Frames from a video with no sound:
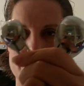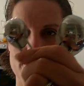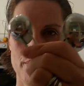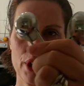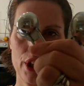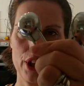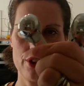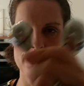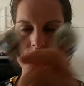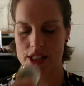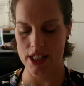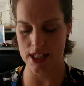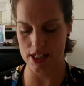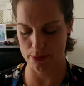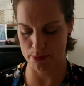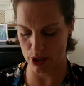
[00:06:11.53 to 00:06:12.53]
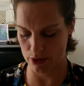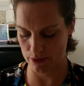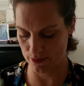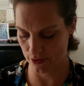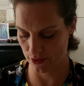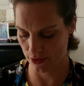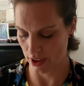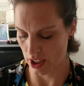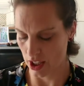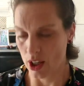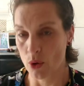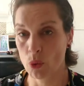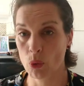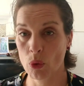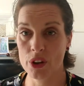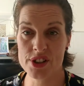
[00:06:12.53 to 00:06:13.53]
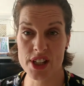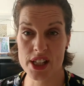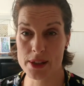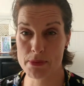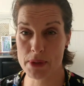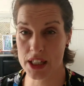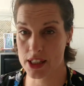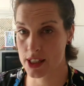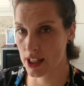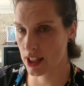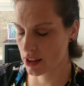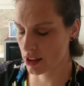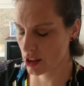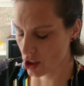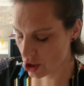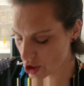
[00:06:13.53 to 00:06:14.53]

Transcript: So I'm going to use a teaspoon. Once it's mixed in,